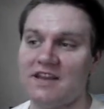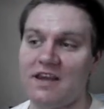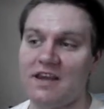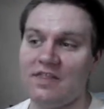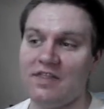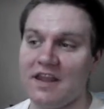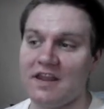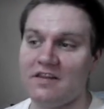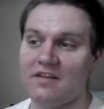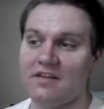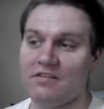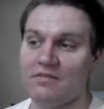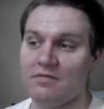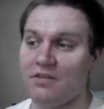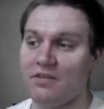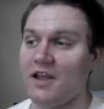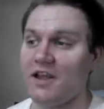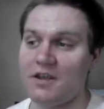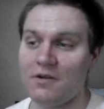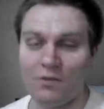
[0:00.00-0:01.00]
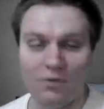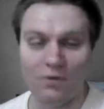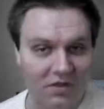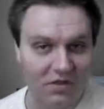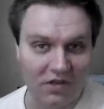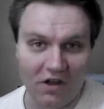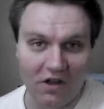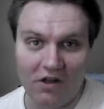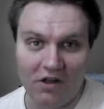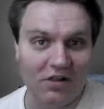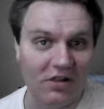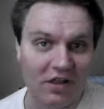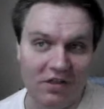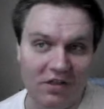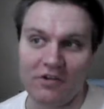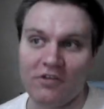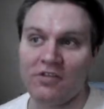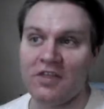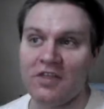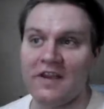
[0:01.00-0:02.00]
I think, like with all
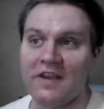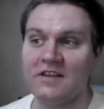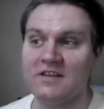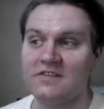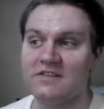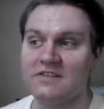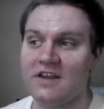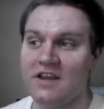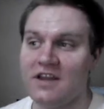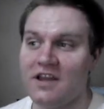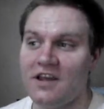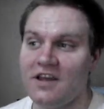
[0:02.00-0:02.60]
other things,